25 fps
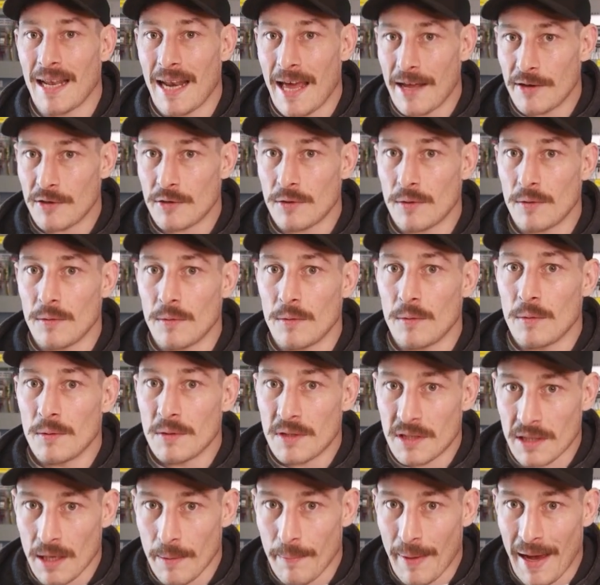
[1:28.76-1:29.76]
electrical
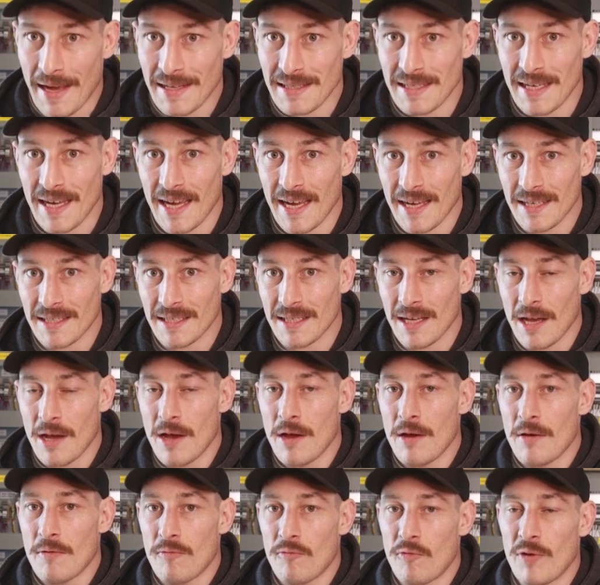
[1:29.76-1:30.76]
schematics,
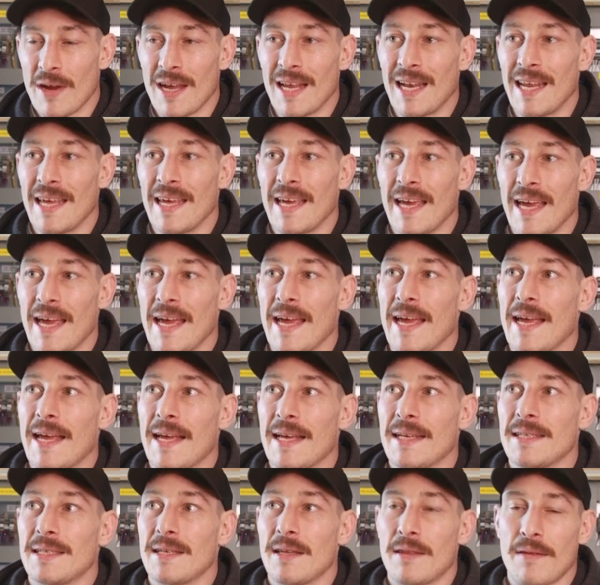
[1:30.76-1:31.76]
really
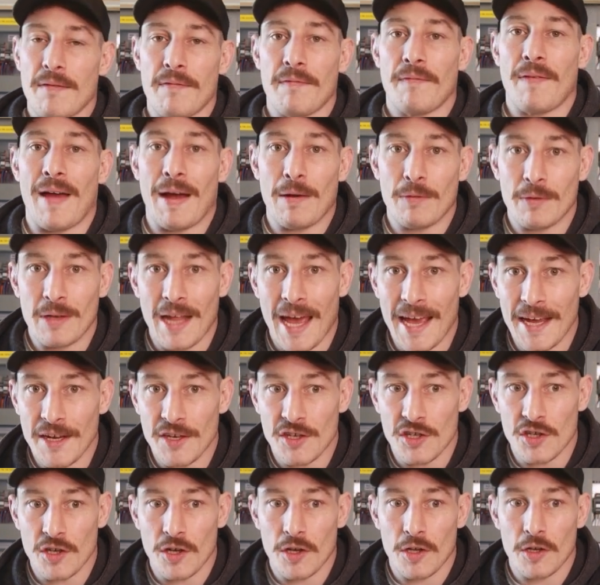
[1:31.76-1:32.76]
is the
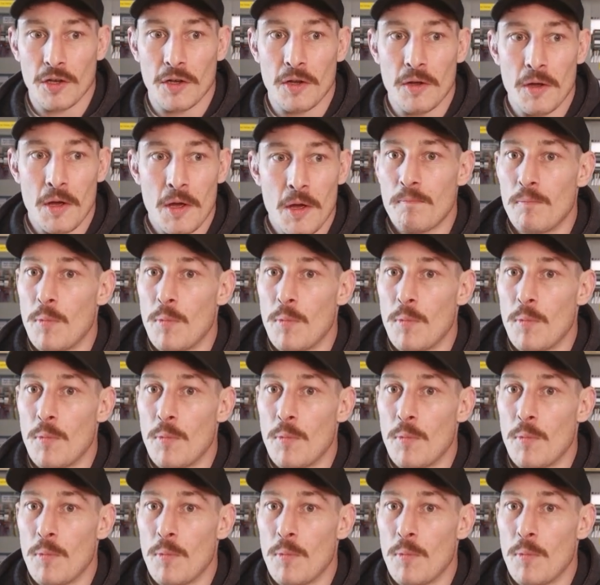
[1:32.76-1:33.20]
foundation